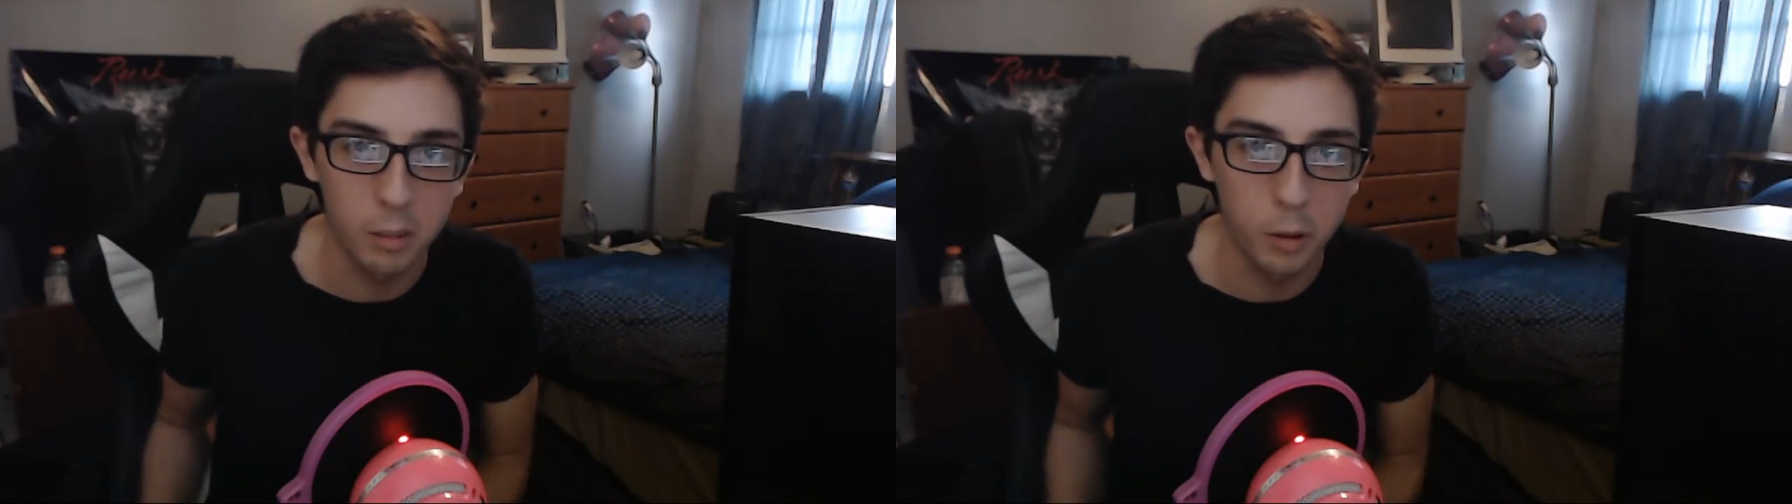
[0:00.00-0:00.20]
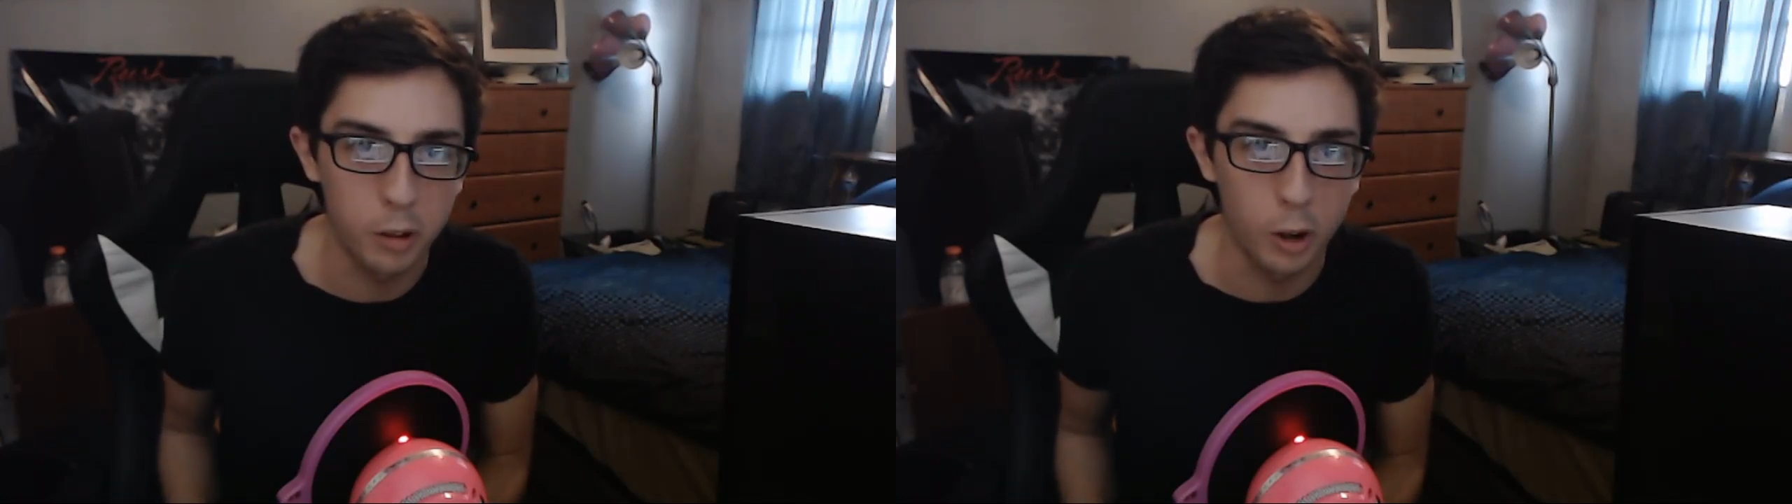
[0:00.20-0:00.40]

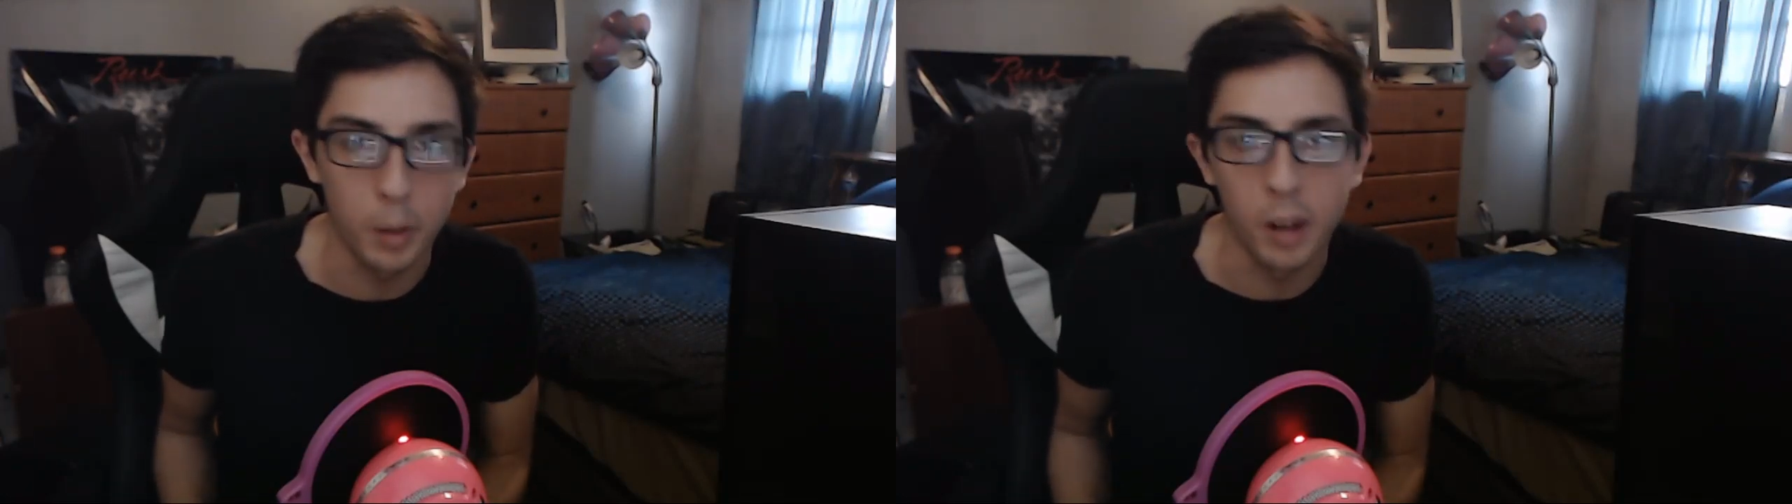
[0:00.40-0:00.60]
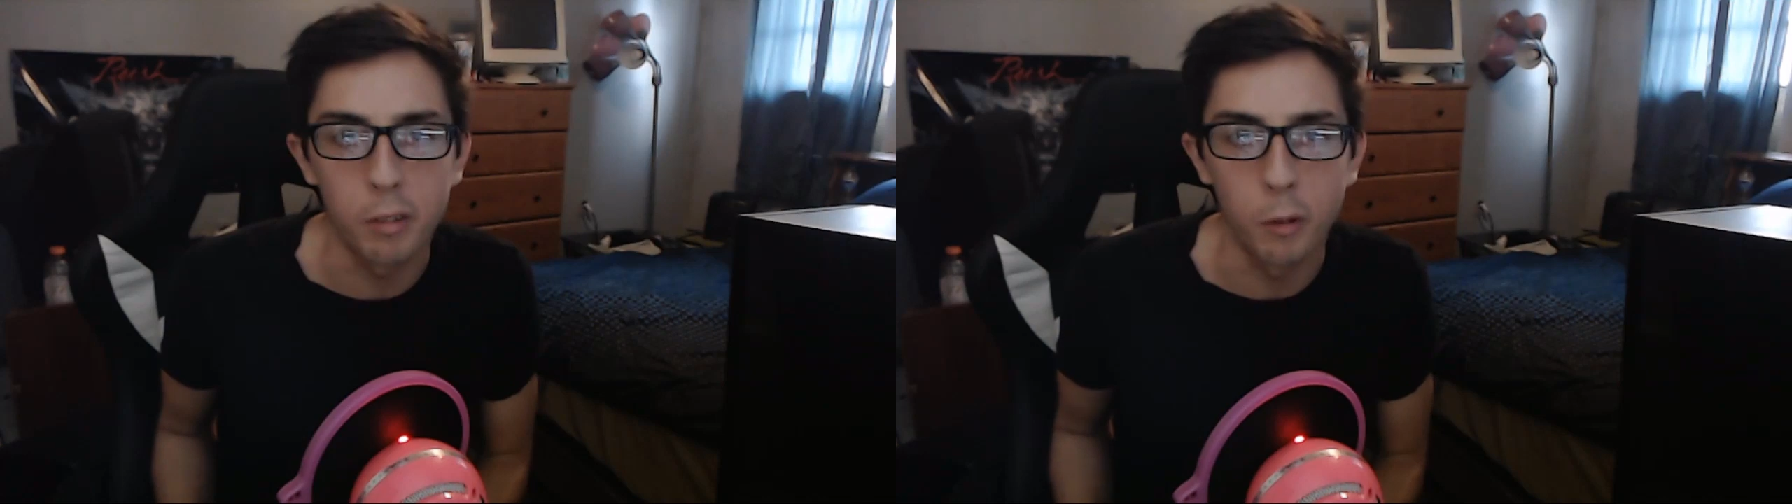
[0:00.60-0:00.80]
which are
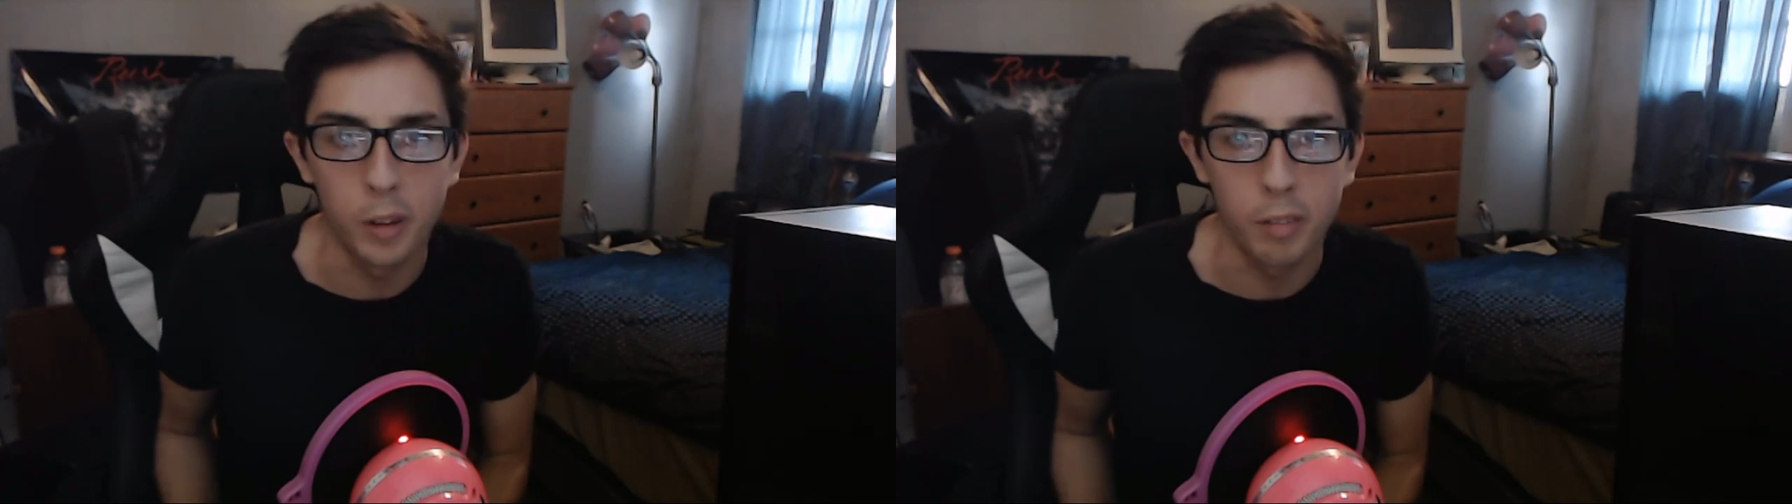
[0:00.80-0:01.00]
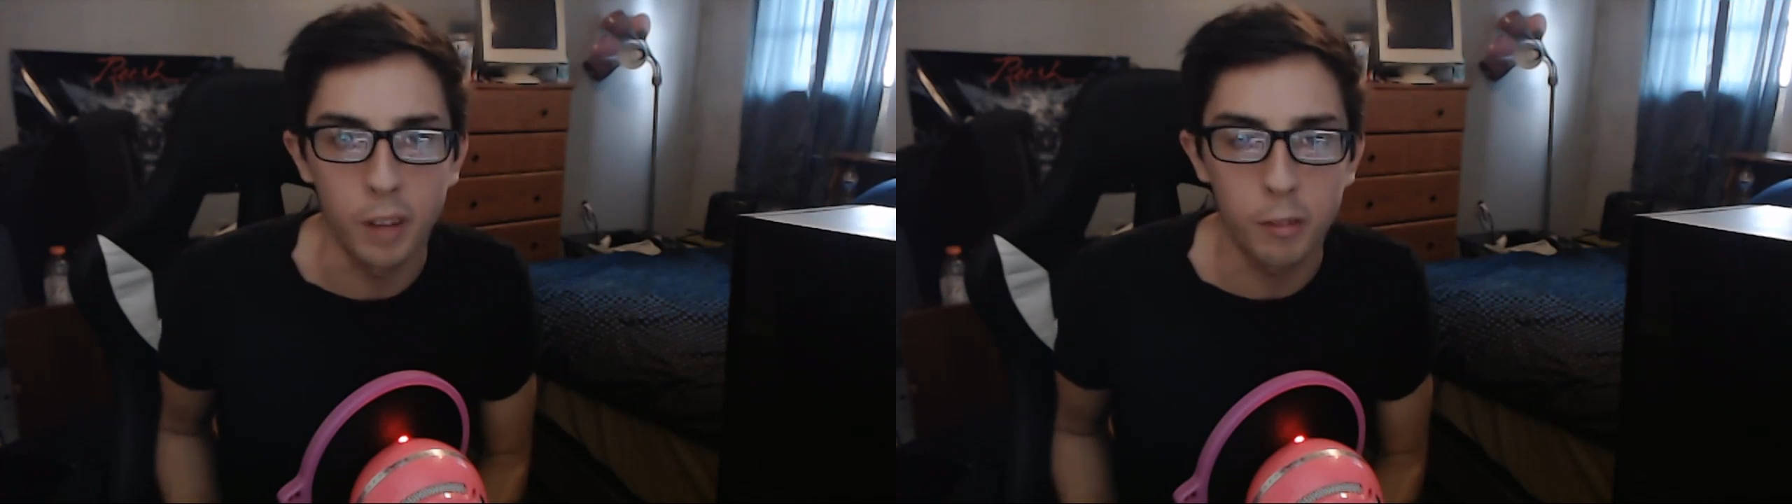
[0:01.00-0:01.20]
about
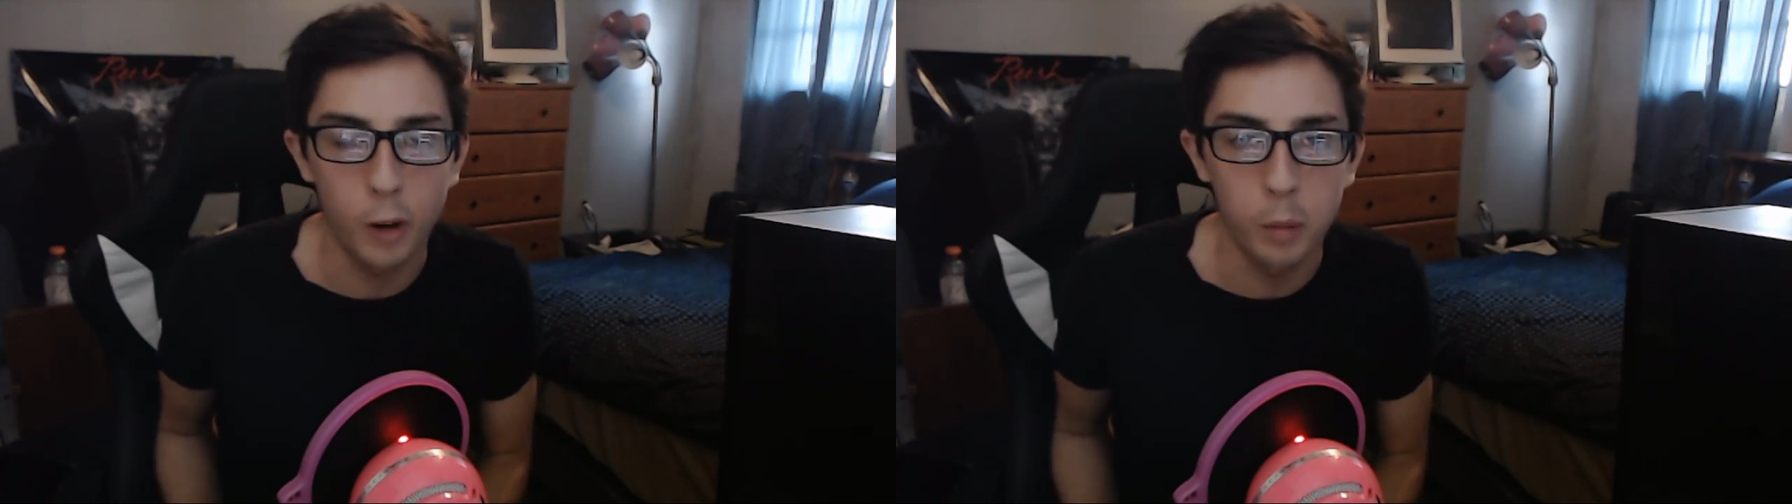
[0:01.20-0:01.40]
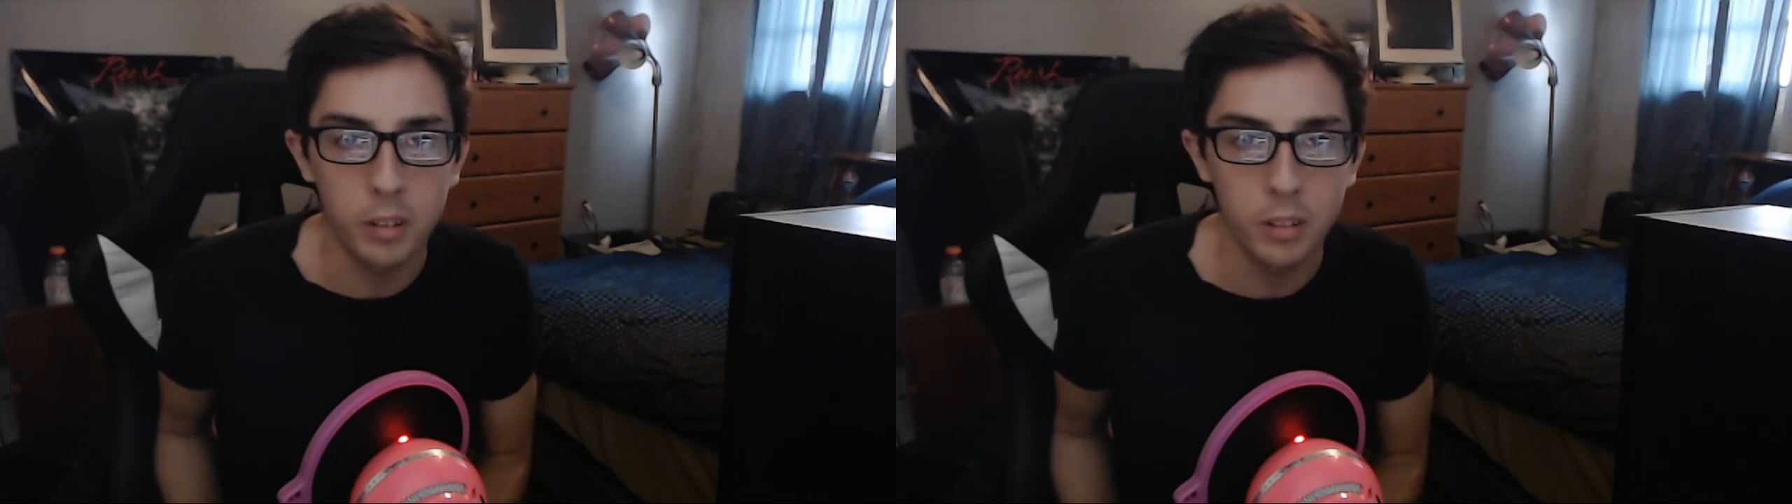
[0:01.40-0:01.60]
45
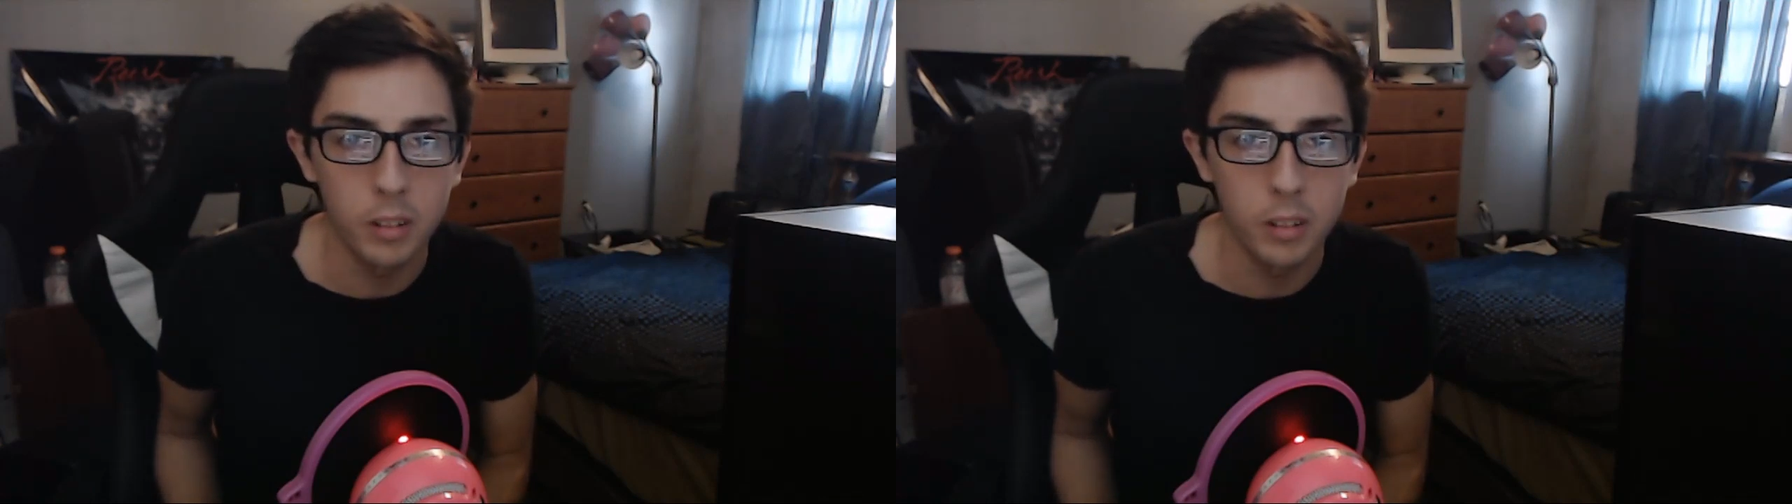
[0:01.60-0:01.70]
grams.